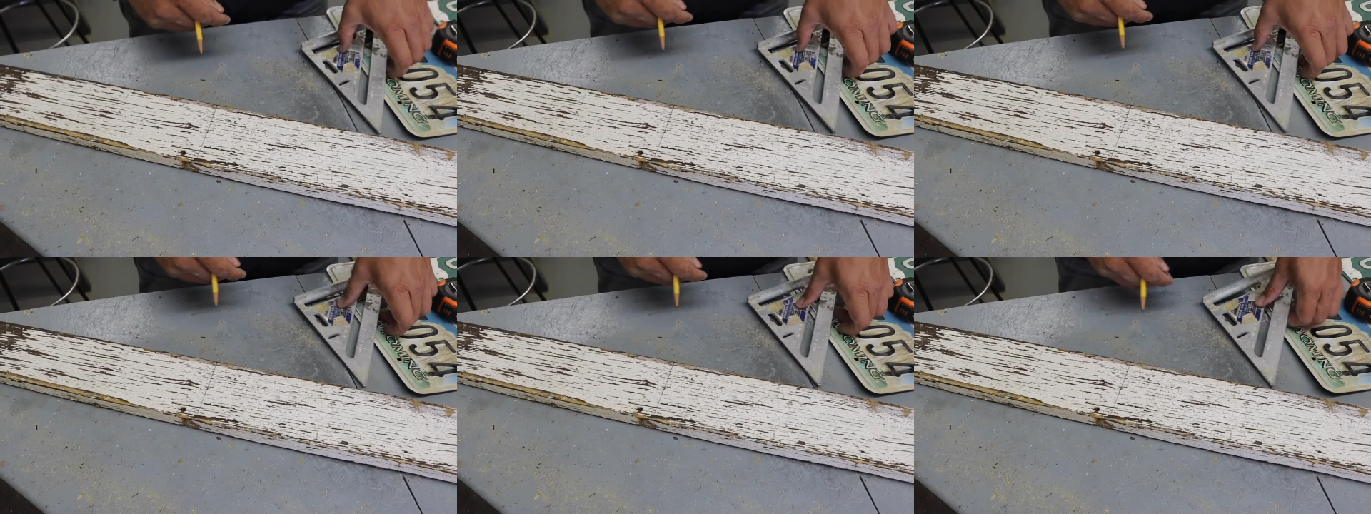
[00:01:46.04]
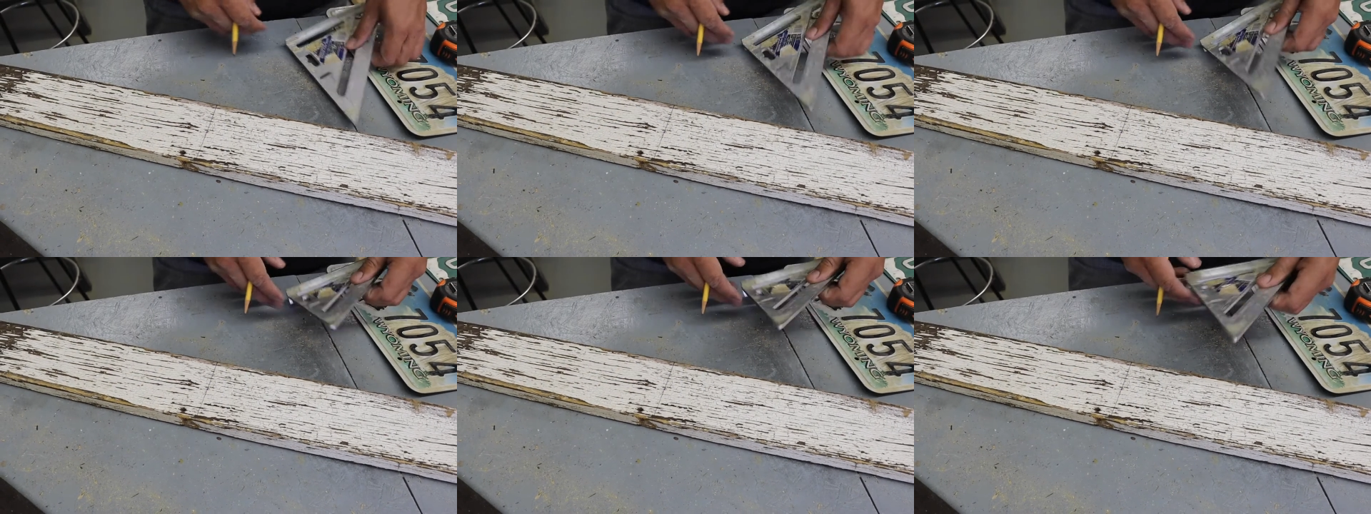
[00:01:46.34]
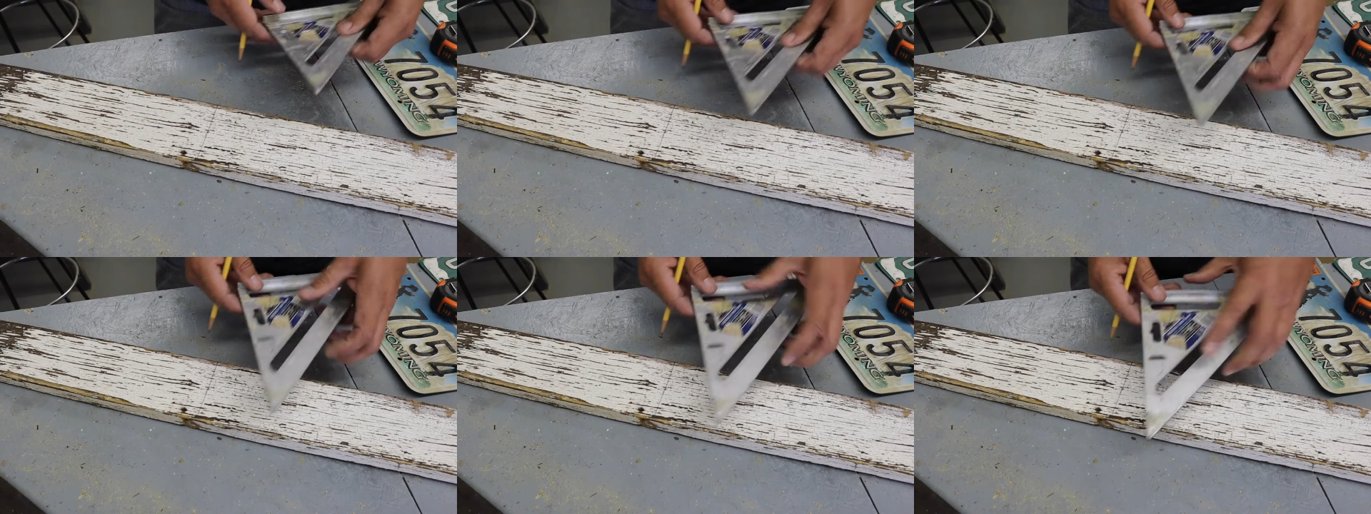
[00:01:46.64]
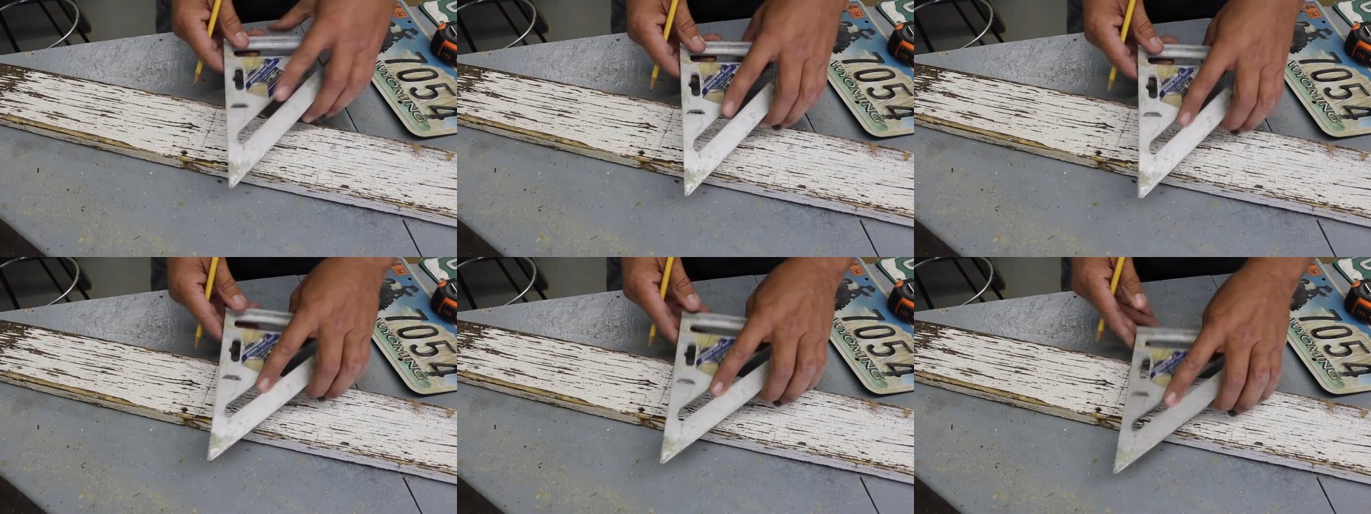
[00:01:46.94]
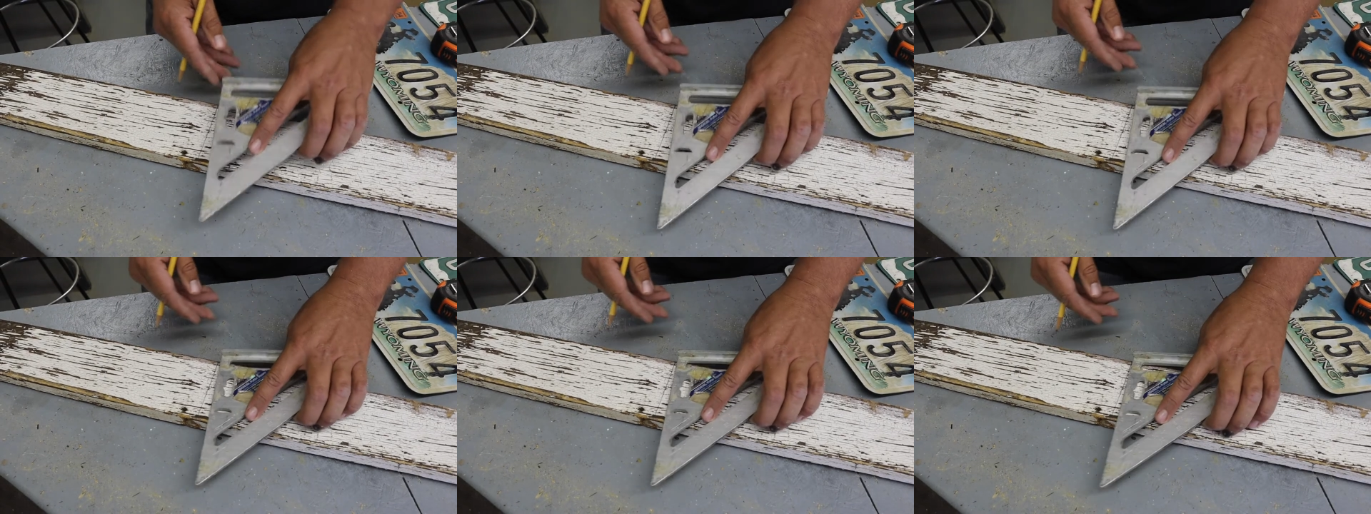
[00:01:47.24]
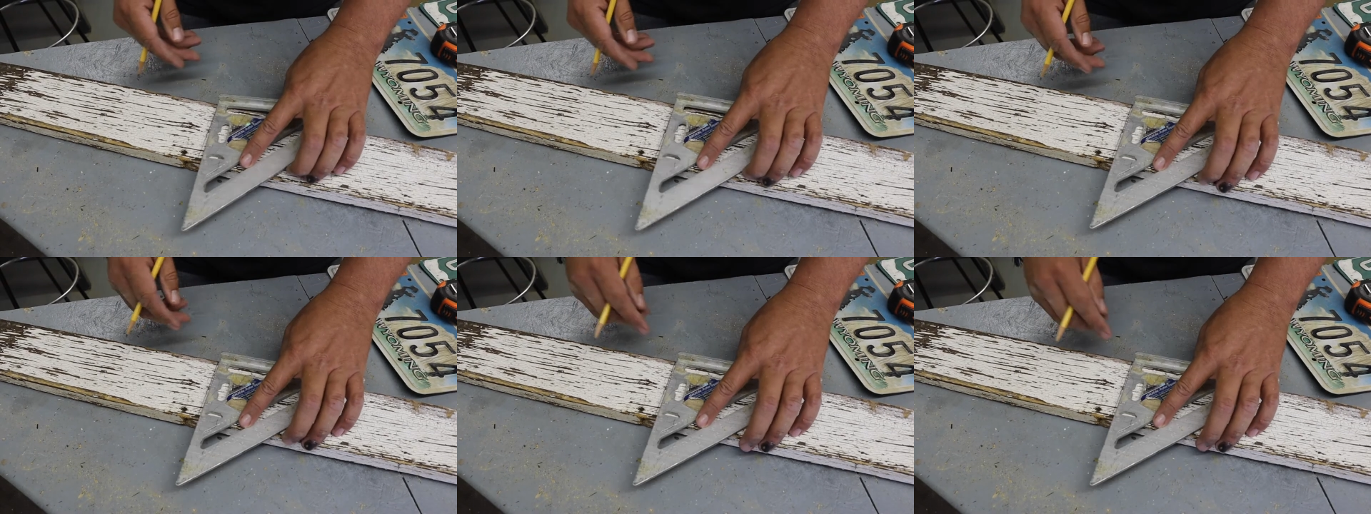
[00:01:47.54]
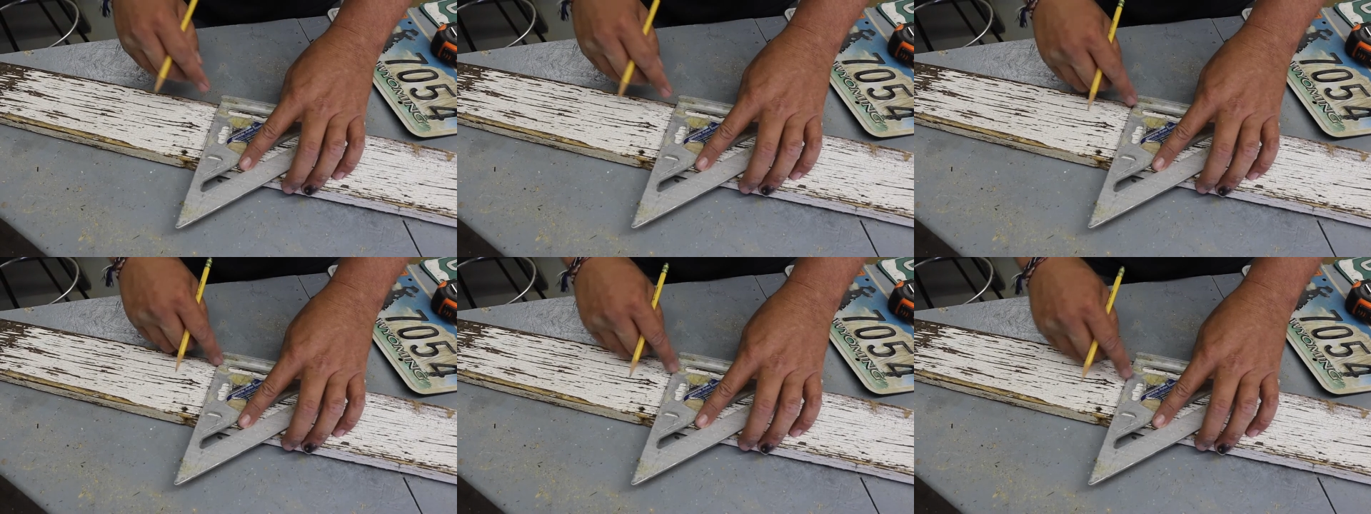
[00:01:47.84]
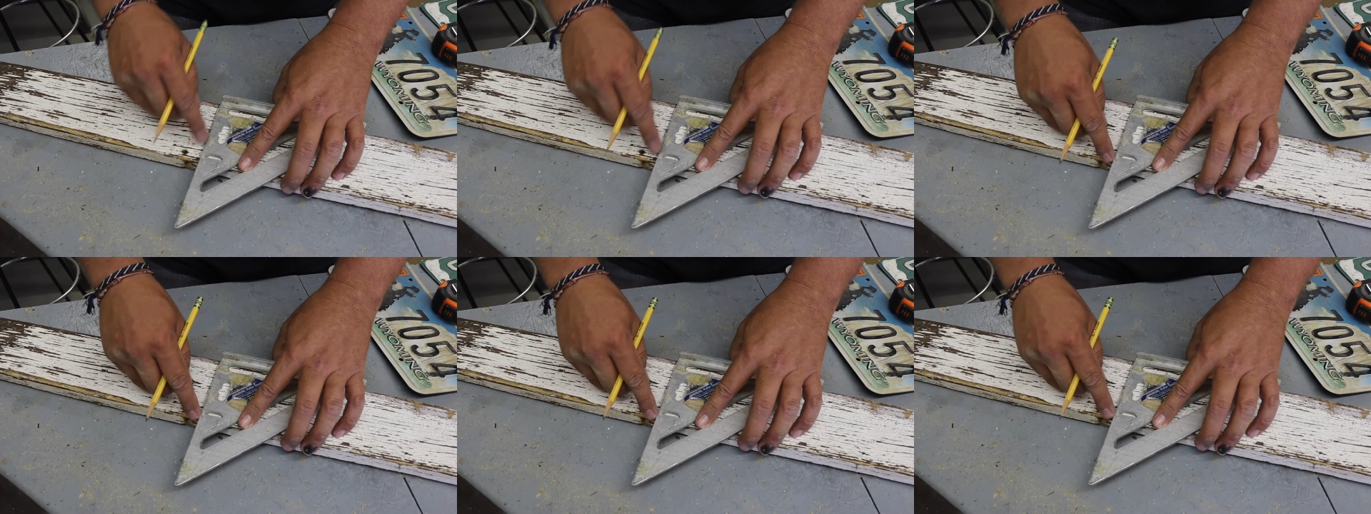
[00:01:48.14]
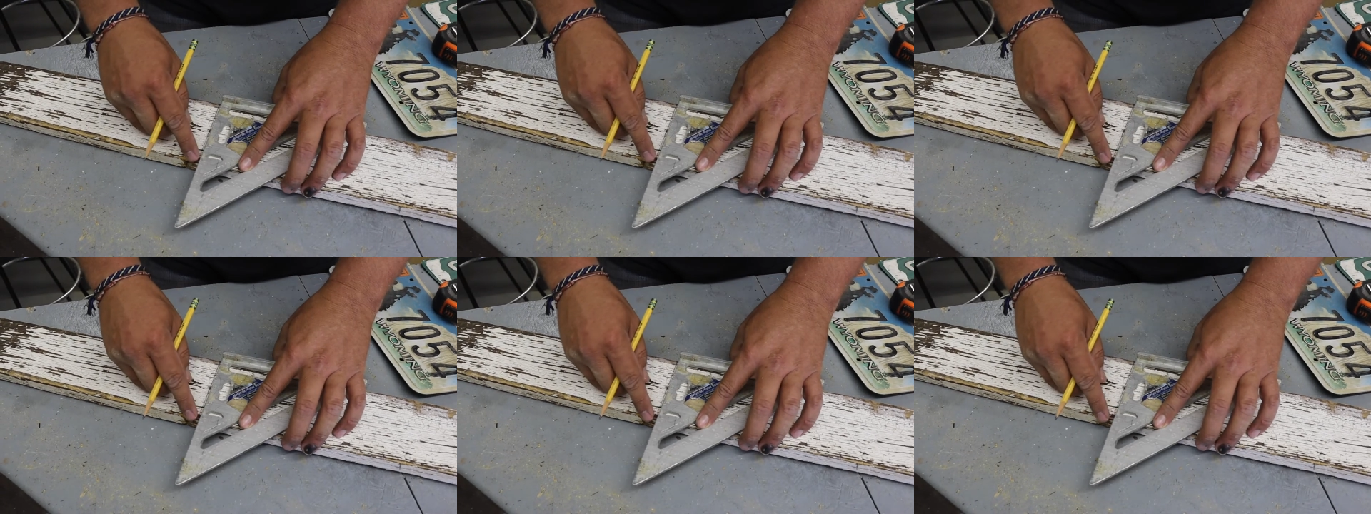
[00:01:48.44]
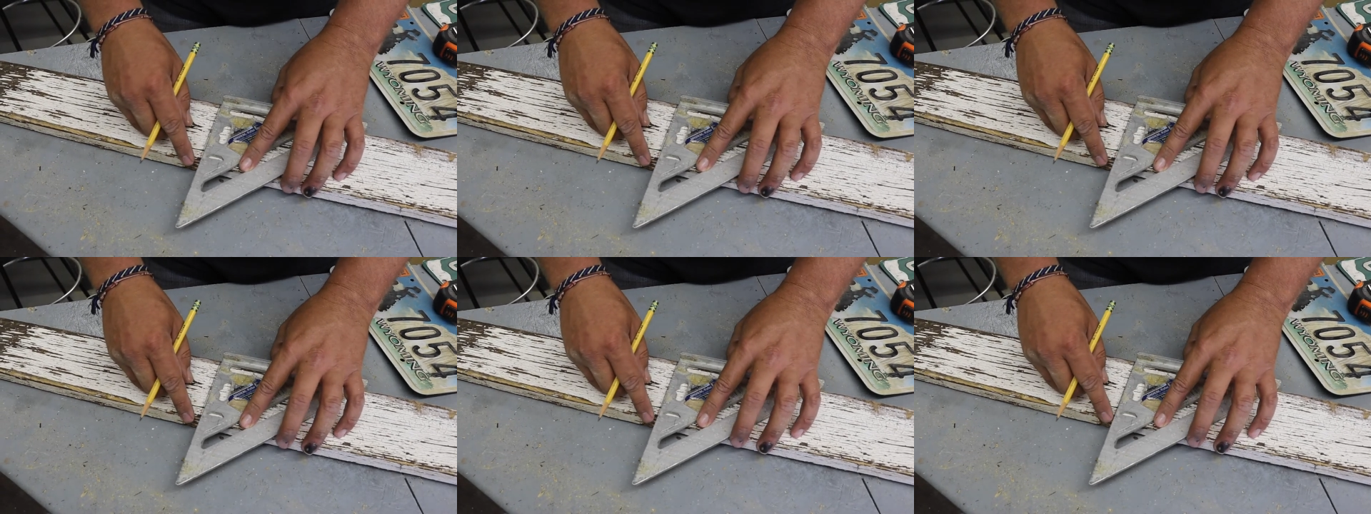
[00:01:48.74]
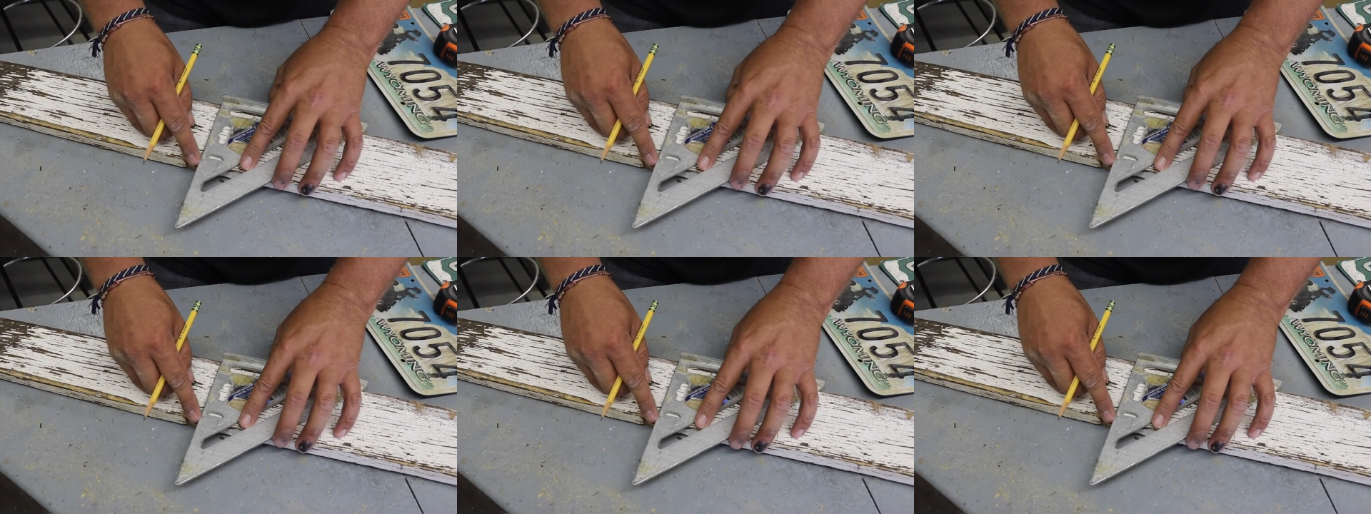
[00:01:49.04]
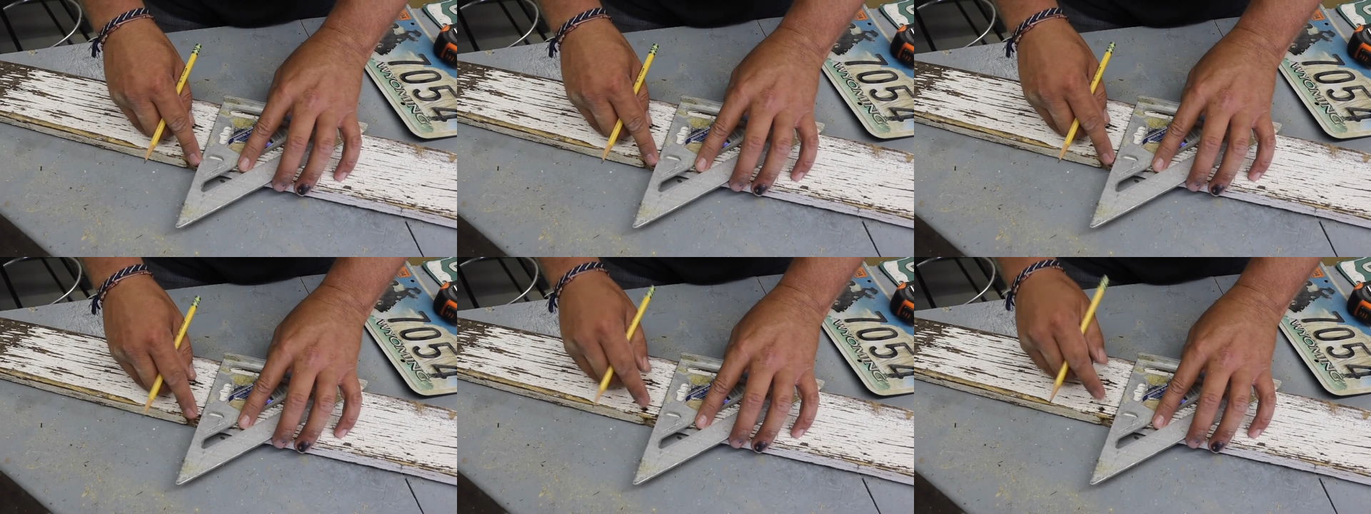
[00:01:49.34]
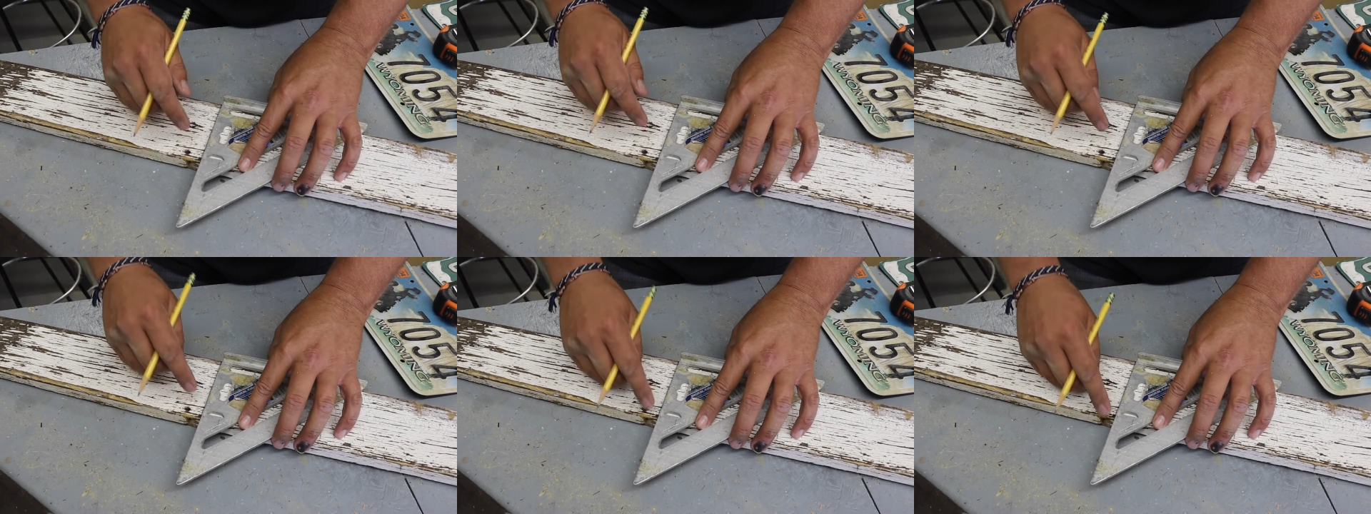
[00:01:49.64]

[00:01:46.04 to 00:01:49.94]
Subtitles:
[unreadable: no face in view]